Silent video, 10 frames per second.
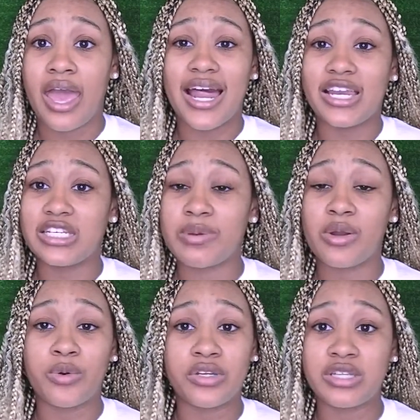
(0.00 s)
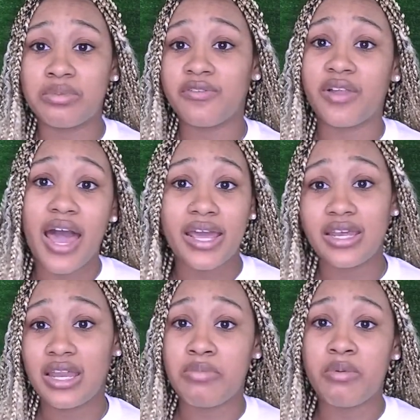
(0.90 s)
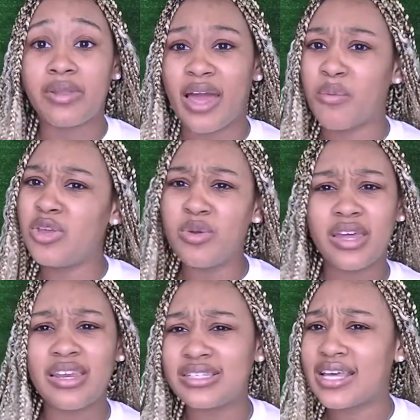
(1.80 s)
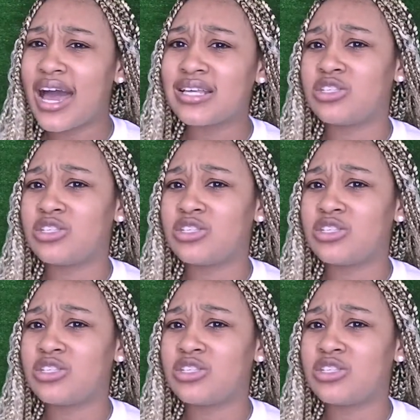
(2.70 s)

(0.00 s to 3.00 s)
I didn't expect orders to be flying in. People were like, when you getting this size?